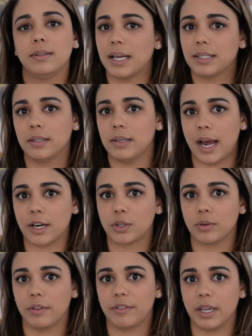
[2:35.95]
That's a
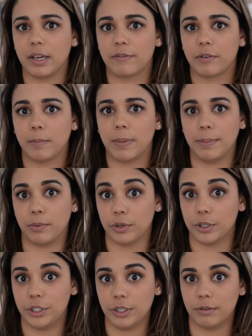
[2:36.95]
natural thing for people
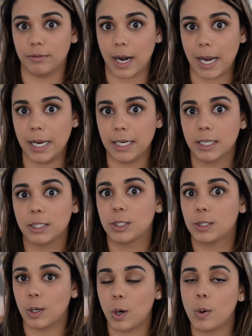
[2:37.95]
to do, right?
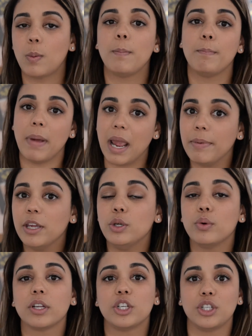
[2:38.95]
So maybe
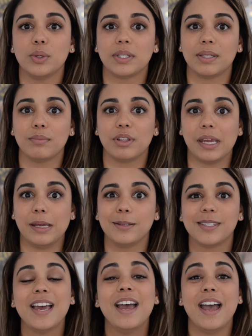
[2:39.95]
you could shoot some
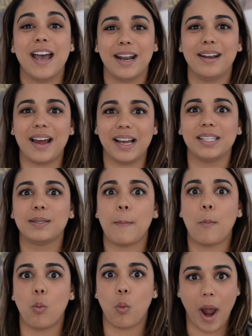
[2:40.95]
things in a nice
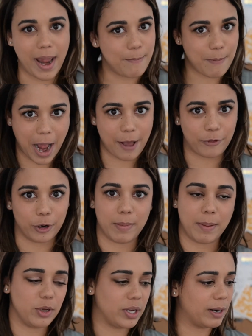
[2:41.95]
white bathroom.
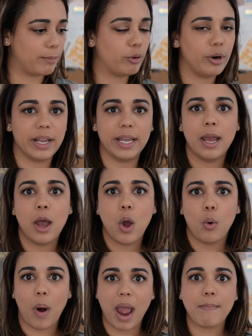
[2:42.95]
Maybe you get a pretty
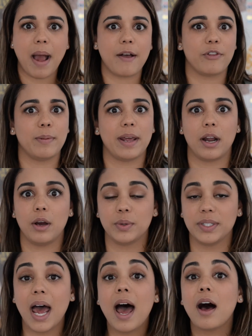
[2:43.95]
white bathroom at a
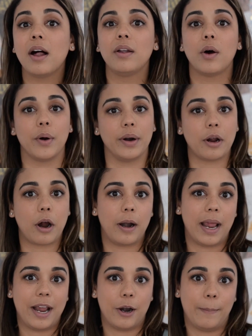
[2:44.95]
hotel or an
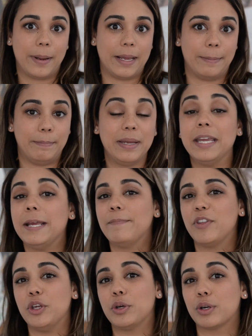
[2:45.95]

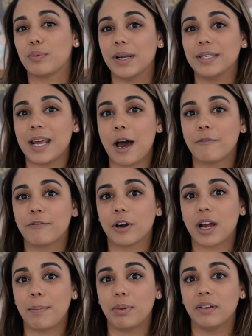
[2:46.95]
Airbnb that you could rent out for
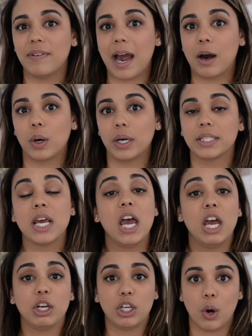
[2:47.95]
a couple of hours.
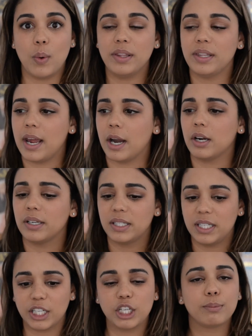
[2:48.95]
Go in there,
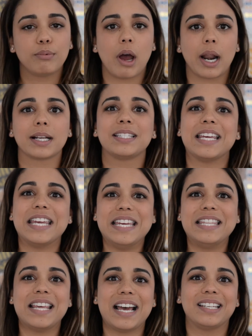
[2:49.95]
stick your product
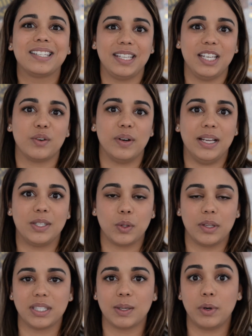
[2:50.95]
in that scenery so
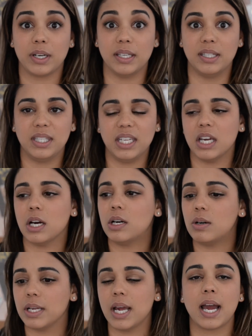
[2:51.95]
that someone can see,
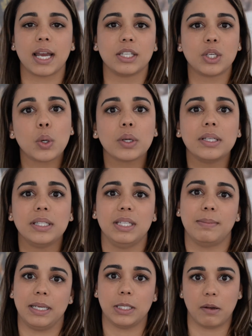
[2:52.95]
oh yeah, I could totally
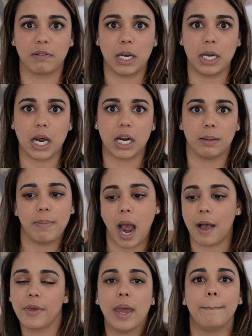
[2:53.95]
see myself getting out of the
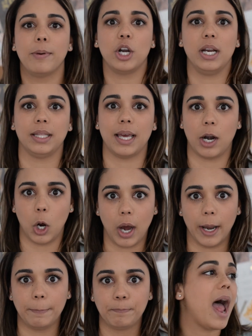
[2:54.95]
bath and putting that
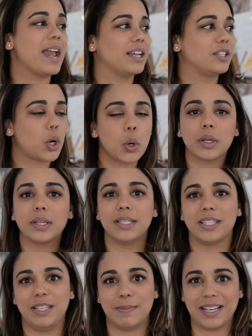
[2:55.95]
on. I could totally
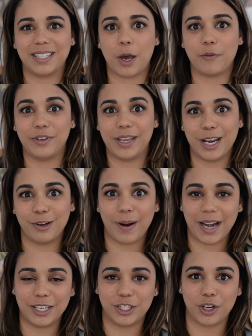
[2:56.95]
see myself getting
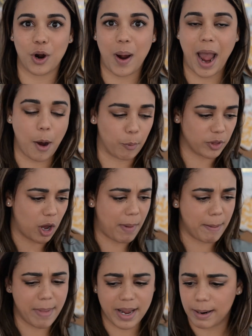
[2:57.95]
ready to go out with all
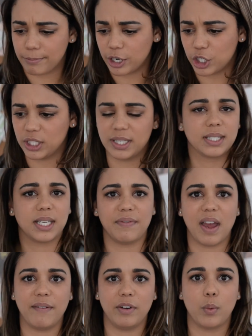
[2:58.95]
my makeup brushes and
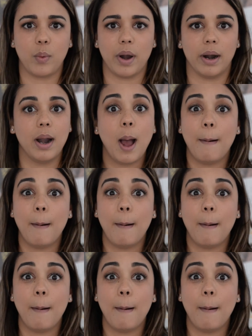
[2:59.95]
stuff everywhere.